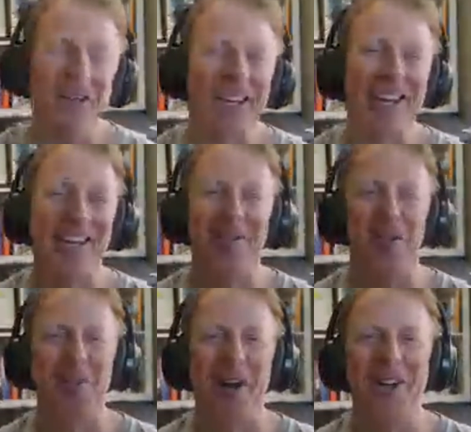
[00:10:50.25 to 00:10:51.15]
Live
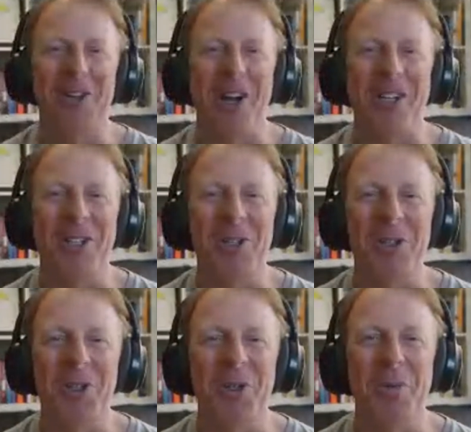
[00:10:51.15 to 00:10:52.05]
inspired. Talk to you soon.
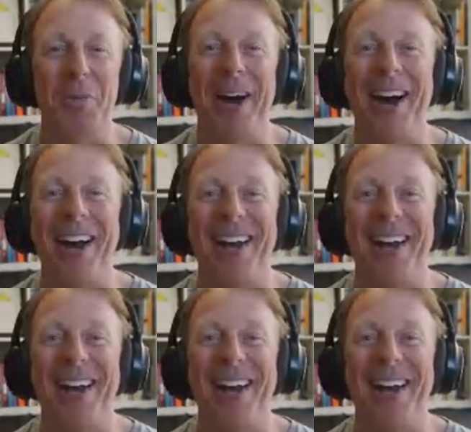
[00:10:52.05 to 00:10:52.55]
Bye.